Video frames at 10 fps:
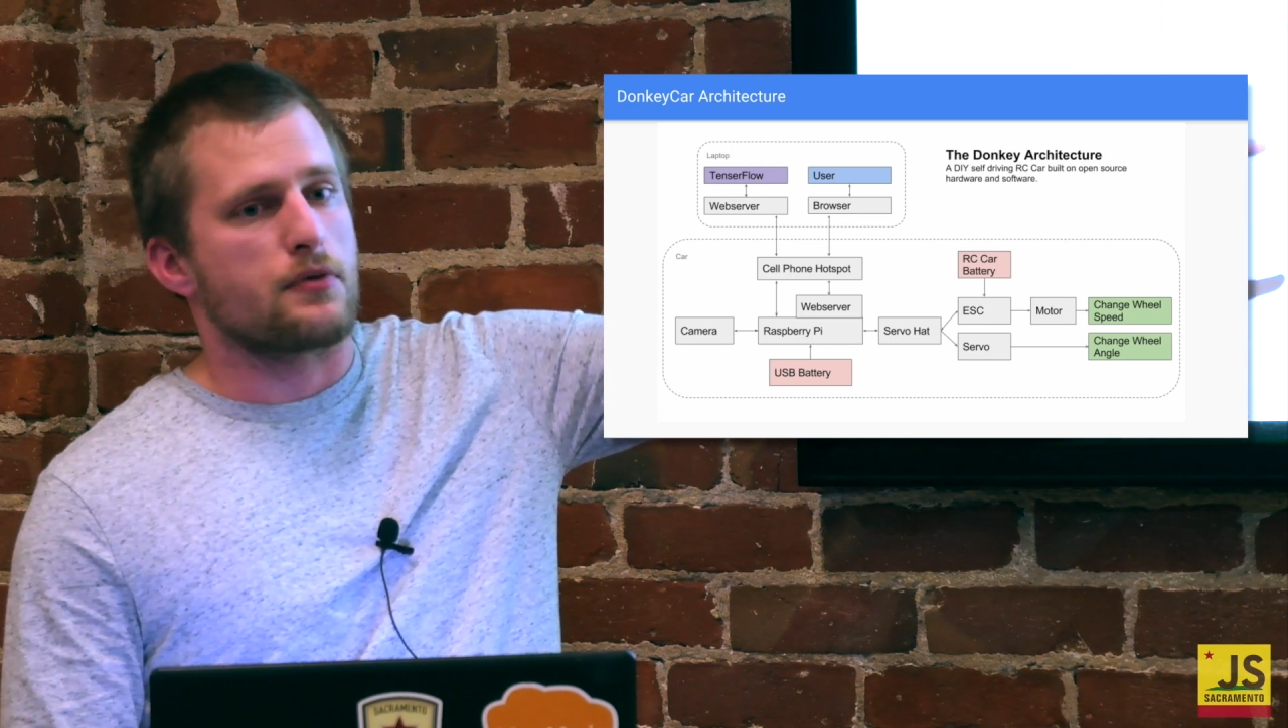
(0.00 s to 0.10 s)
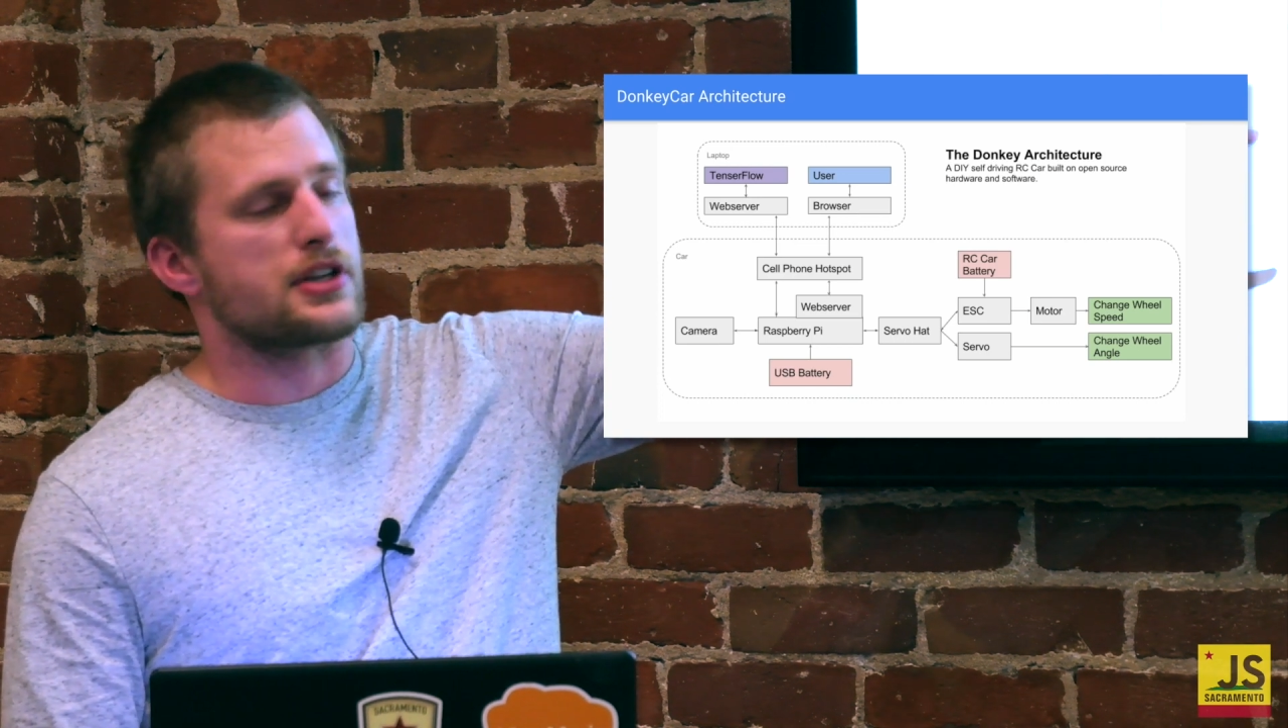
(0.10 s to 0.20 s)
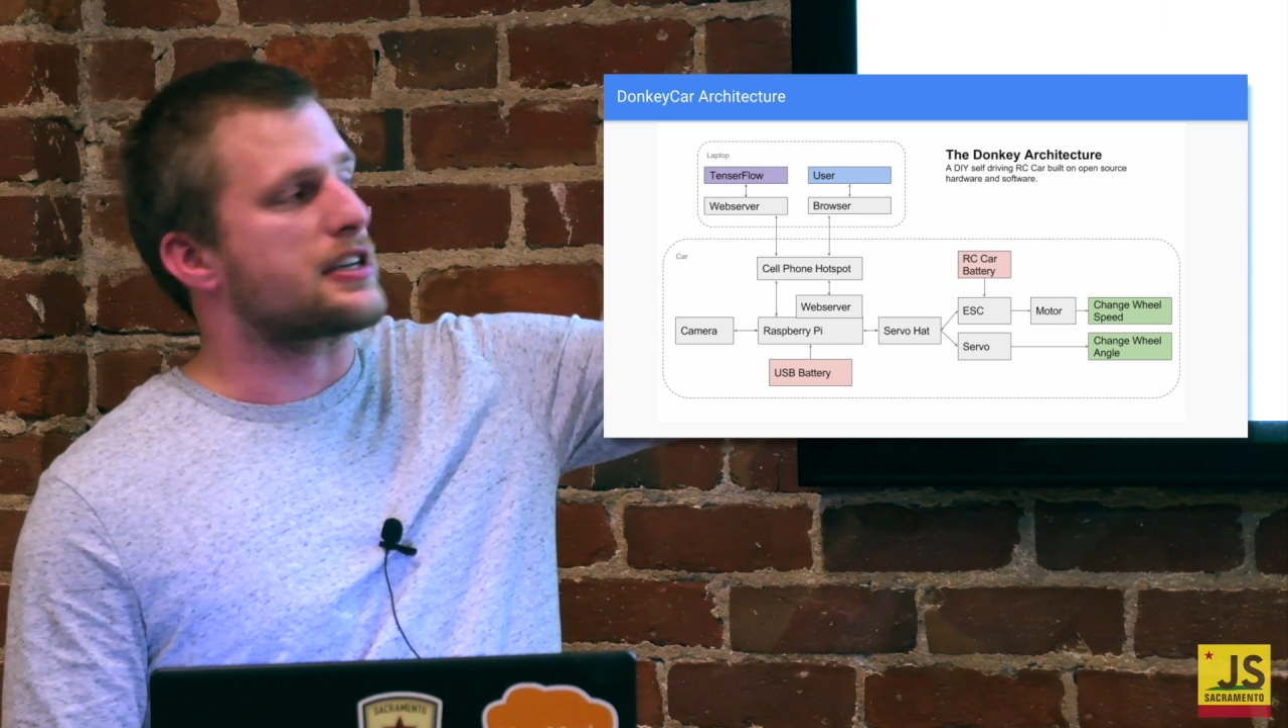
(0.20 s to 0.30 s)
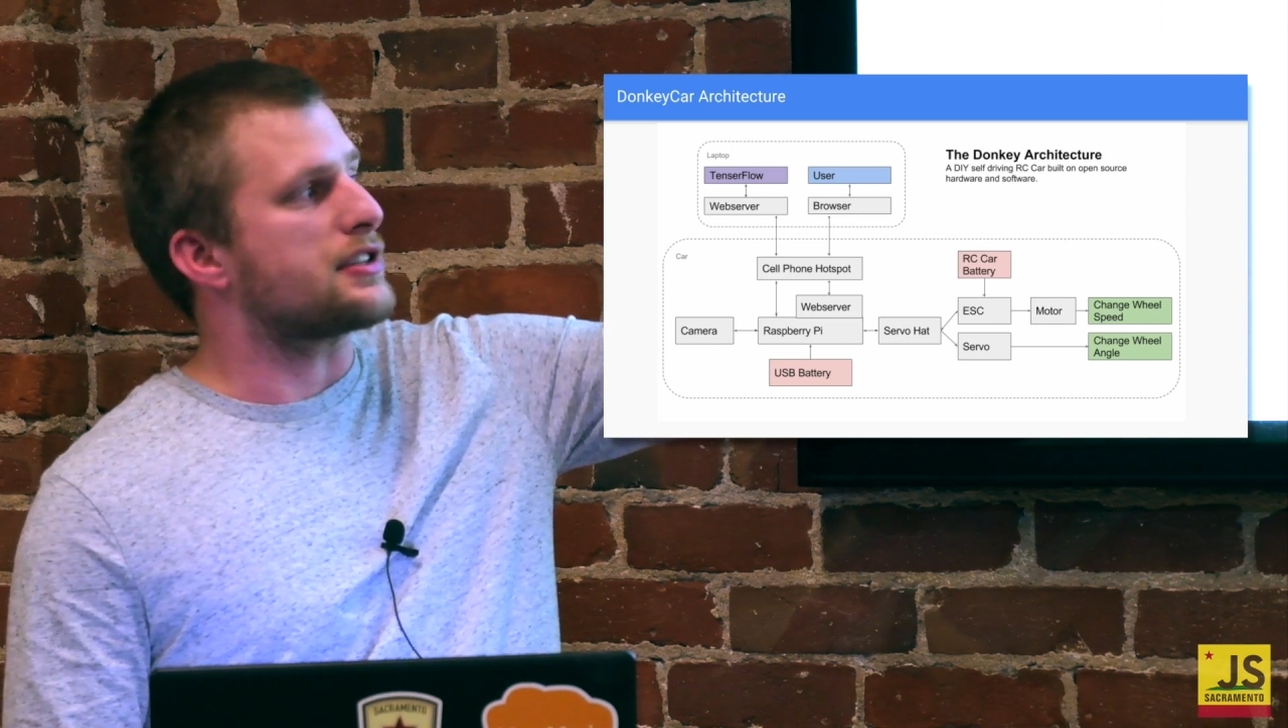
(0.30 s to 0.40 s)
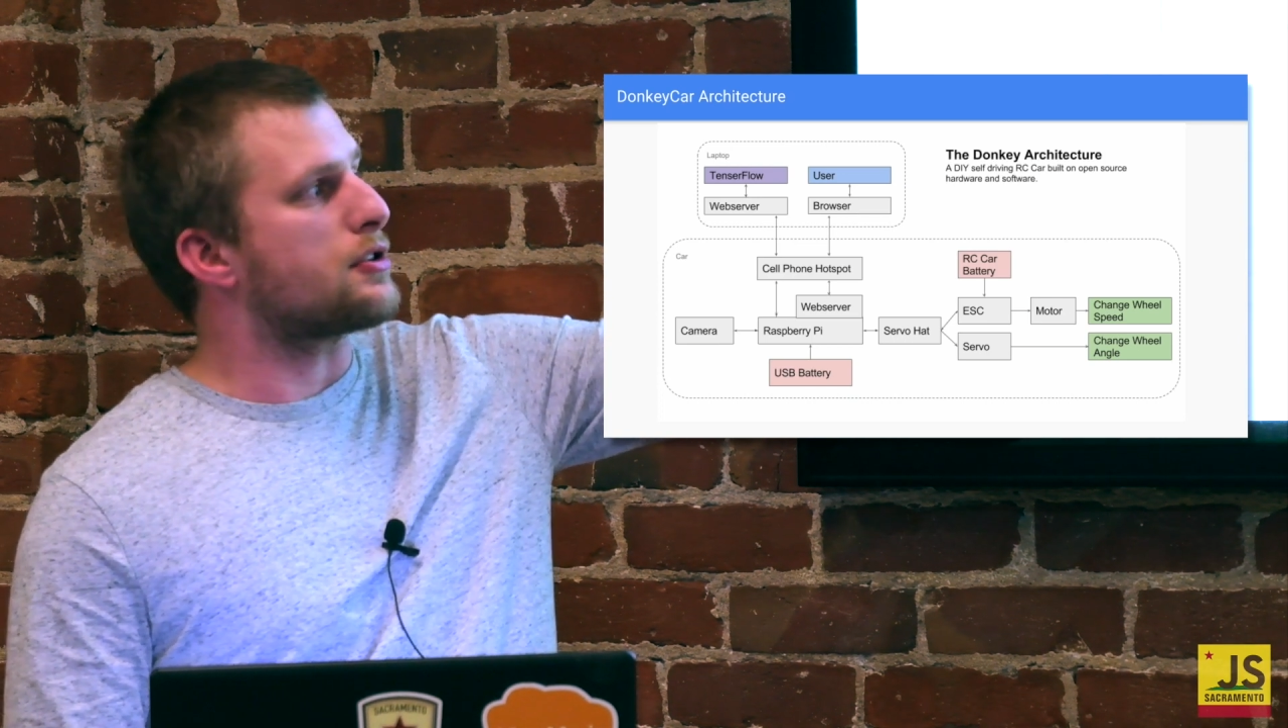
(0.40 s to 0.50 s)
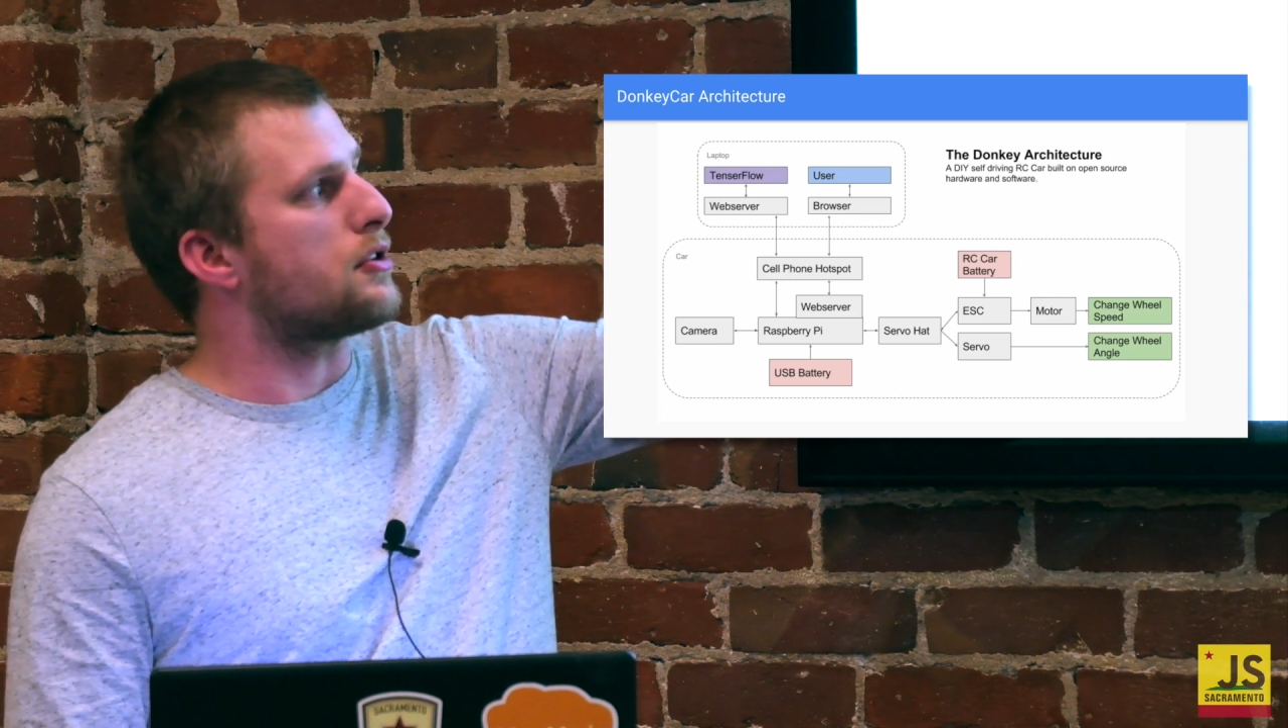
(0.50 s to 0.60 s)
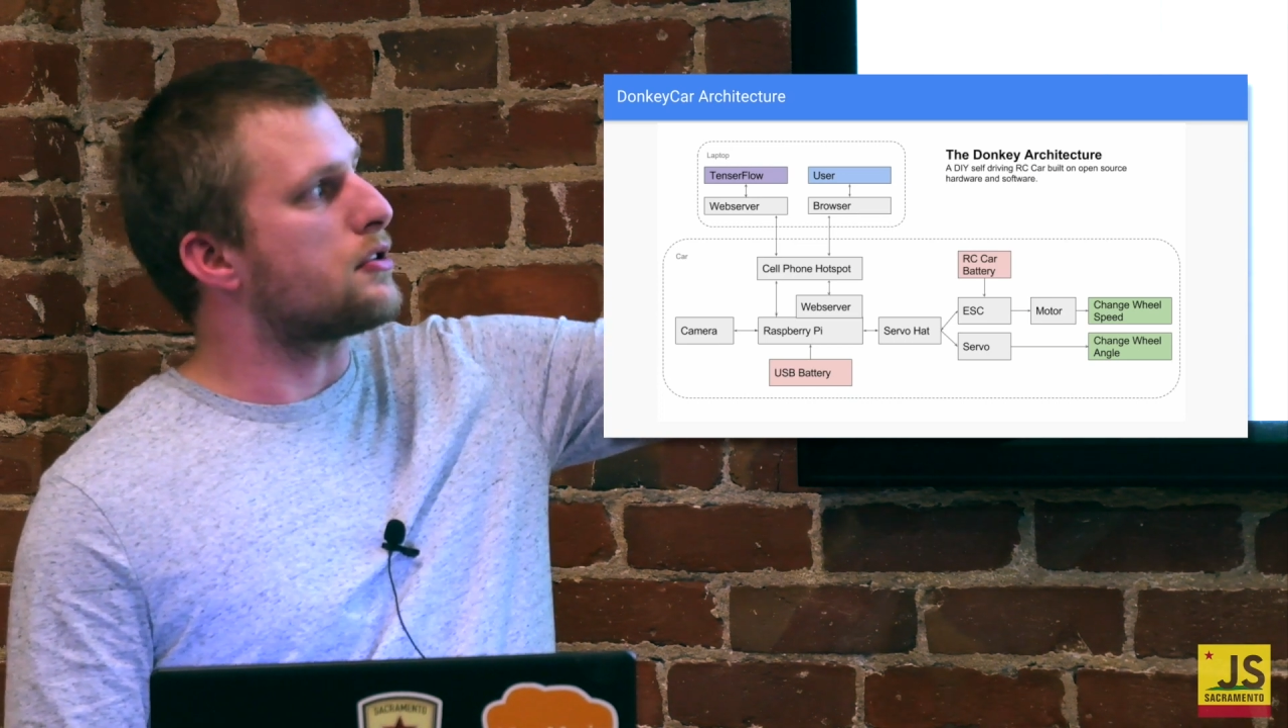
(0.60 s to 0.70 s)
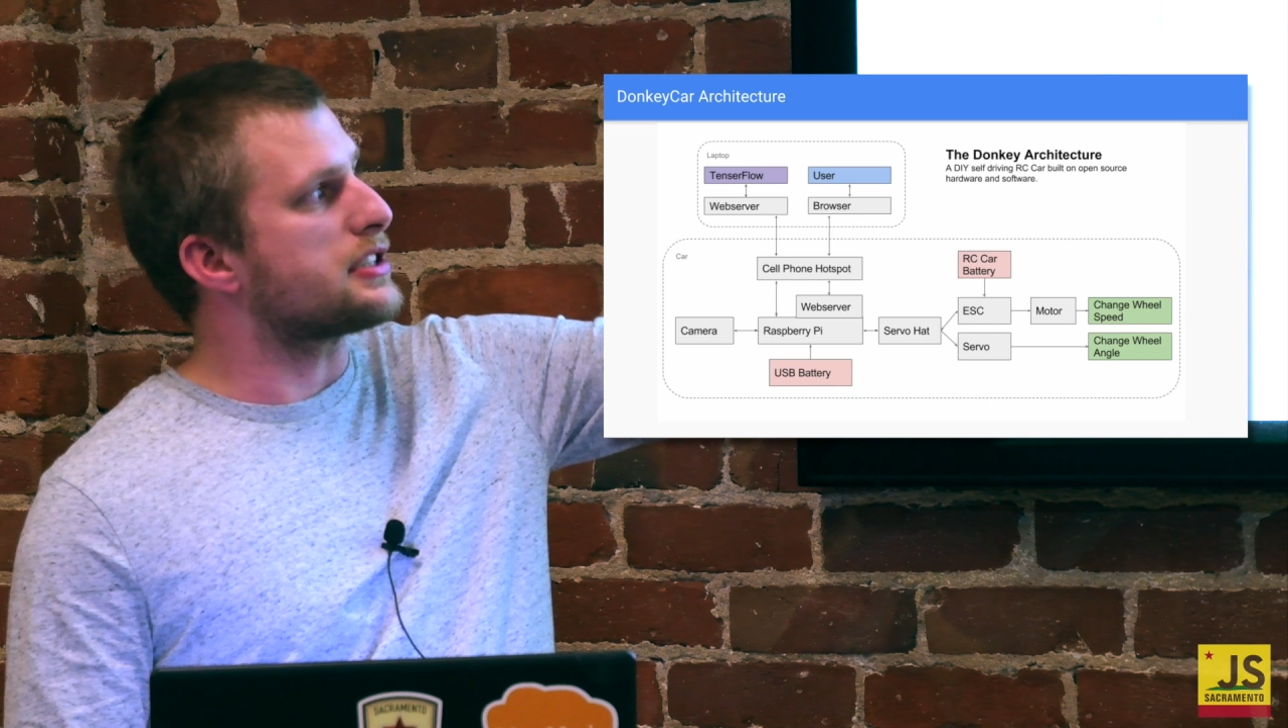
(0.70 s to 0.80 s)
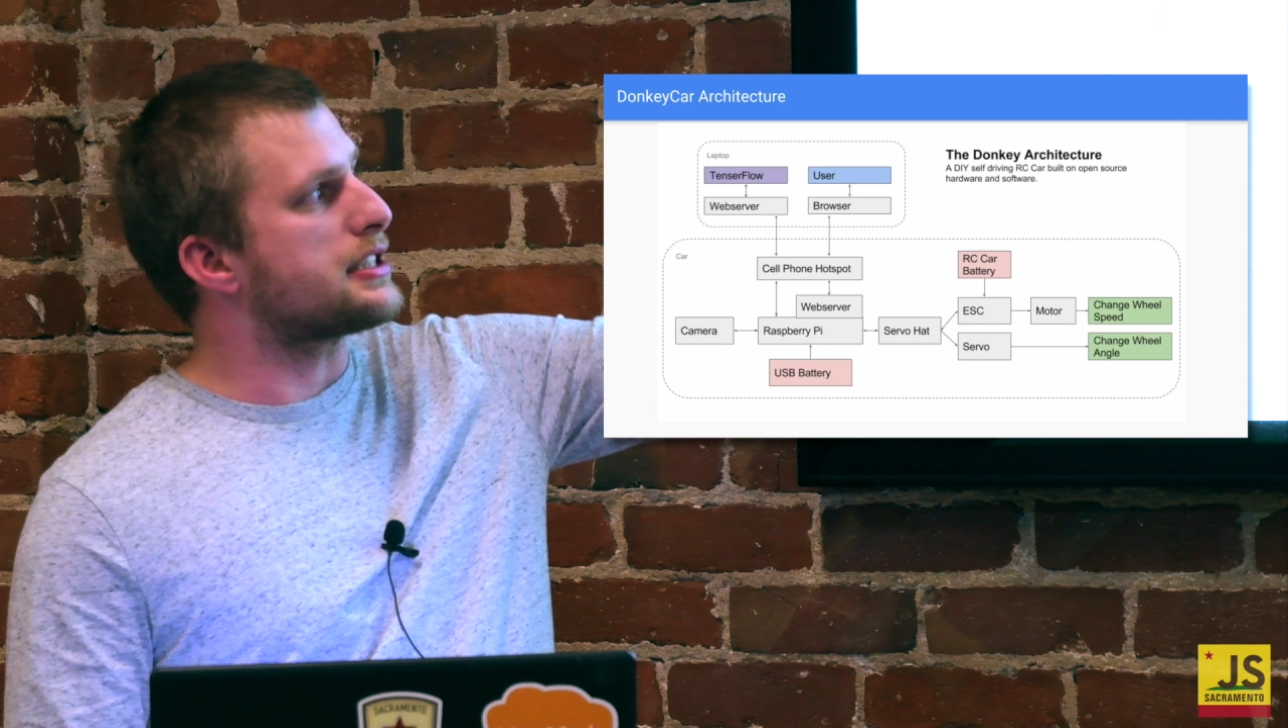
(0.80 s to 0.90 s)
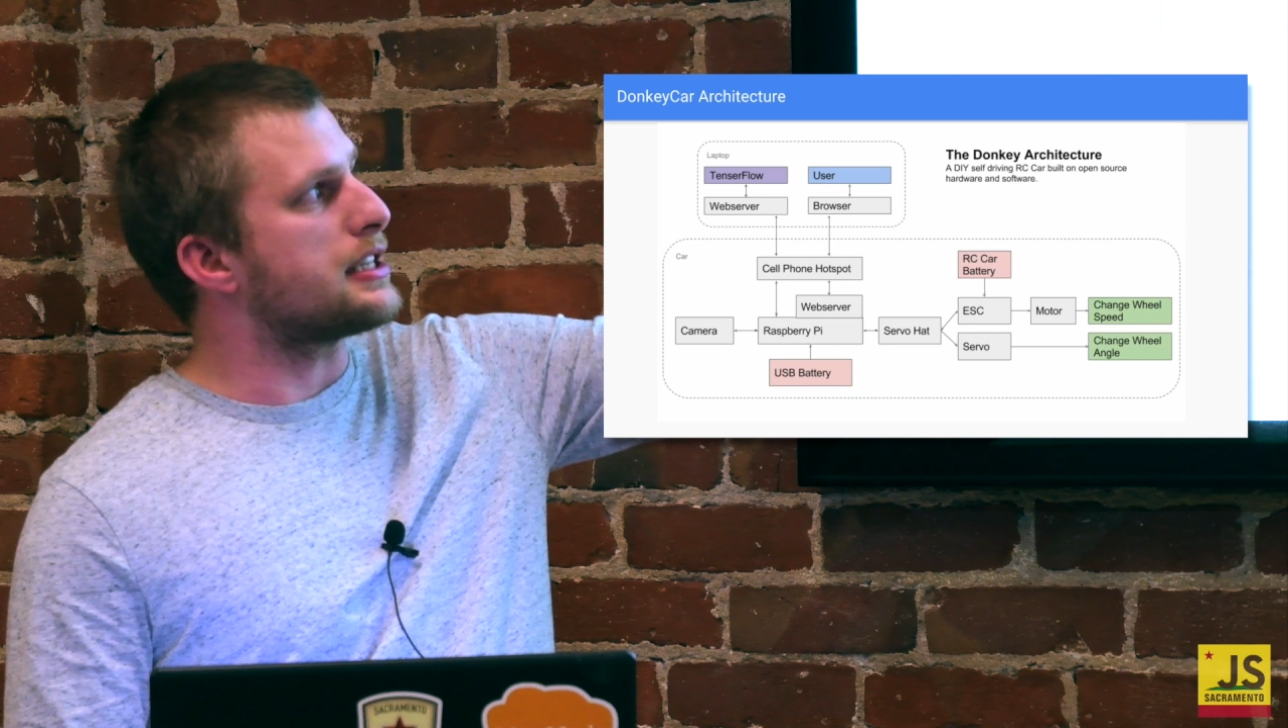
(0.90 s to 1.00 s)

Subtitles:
which controls